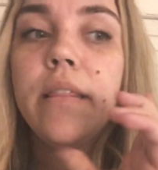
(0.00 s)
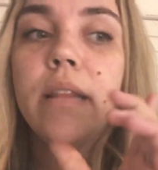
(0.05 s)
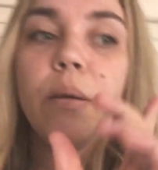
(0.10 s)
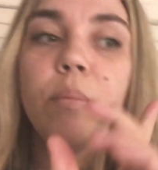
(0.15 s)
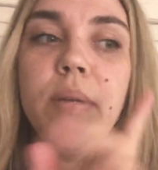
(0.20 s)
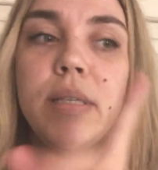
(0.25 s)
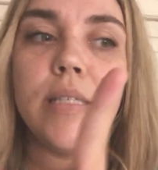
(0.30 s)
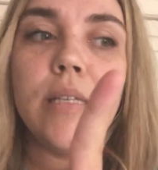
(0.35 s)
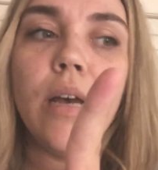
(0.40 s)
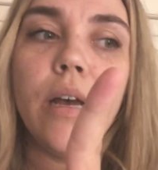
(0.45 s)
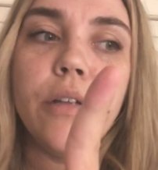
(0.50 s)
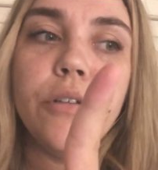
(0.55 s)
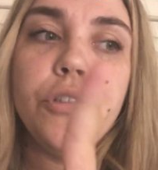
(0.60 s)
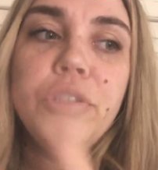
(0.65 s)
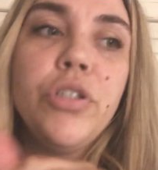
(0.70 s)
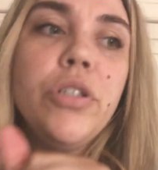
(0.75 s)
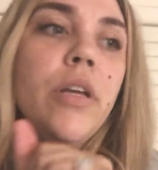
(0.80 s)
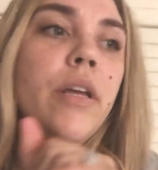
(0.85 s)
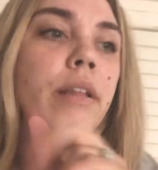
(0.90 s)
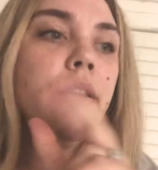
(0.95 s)
we
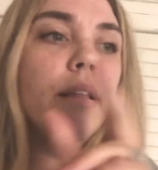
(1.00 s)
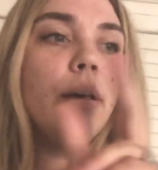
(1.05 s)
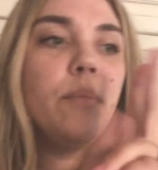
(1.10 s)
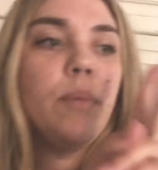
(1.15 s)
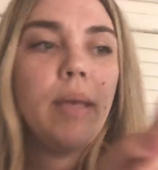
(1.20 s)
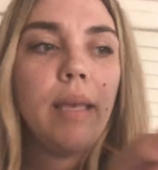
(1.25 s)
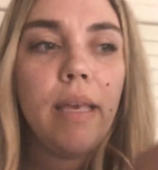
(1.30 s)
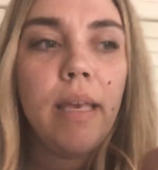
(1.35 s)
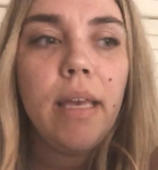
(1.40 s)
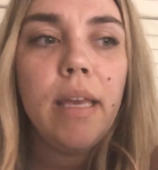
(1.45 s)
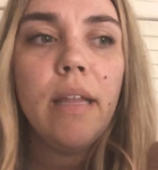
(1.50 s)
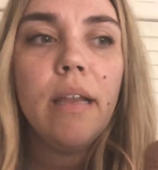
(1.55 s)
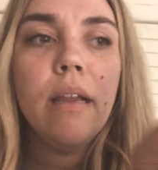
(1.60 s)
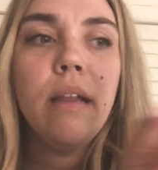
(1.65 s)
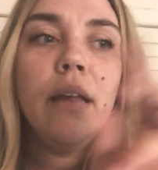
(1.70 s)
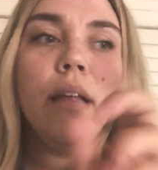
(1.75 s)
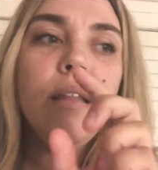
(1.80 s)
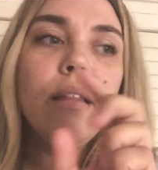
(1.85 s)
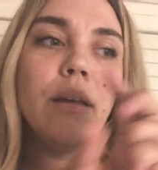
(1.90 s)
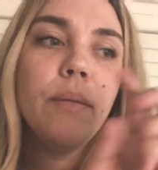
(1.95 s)
touch, that we eat,
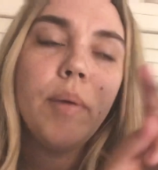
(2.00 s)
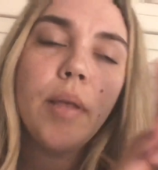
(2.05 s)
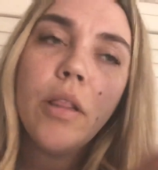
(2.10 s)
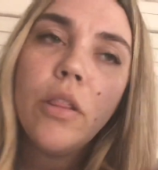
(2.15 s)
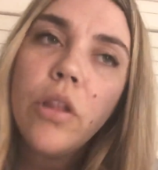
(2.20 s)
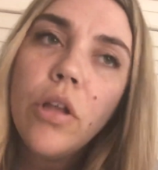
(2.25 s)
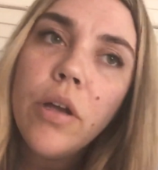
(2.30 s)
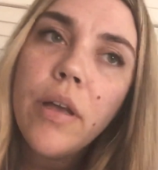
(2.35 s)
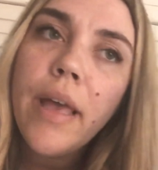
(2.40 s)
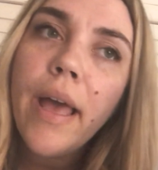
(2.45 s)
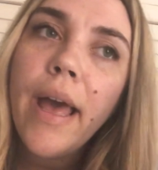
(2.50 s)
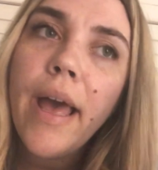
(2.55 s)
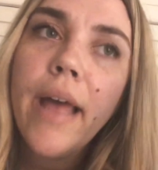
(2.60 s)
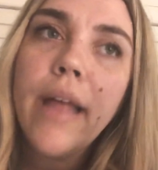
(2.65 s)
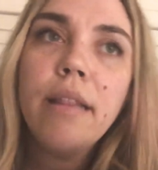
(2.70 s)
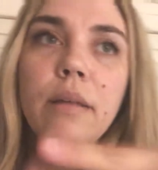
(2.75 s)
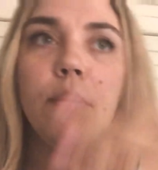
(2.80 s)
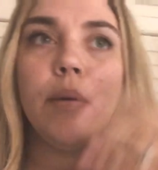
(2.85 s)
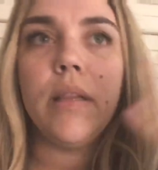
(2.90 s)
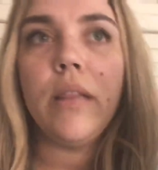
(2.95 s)
that we look at,
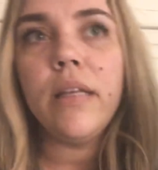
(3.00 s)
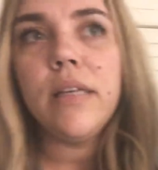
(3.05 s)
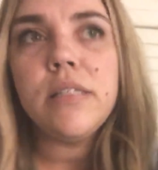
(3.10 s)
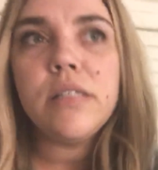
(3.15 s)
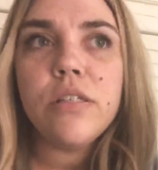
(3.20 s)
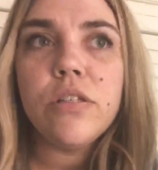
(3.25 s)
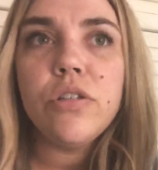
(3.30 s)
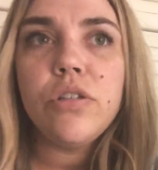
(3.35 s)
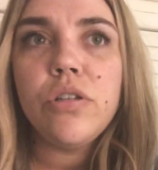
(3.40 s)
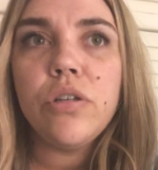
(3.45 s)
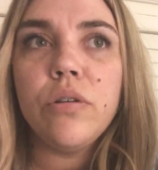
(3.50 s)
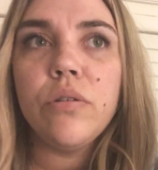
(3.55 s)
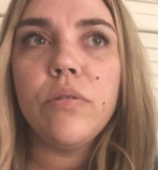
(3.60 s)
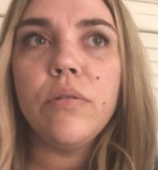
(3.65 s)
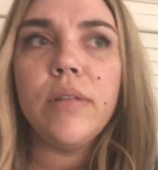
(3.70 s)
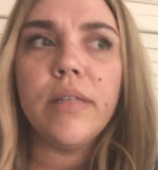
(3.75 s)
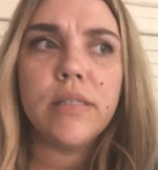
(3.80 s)
that we listen to,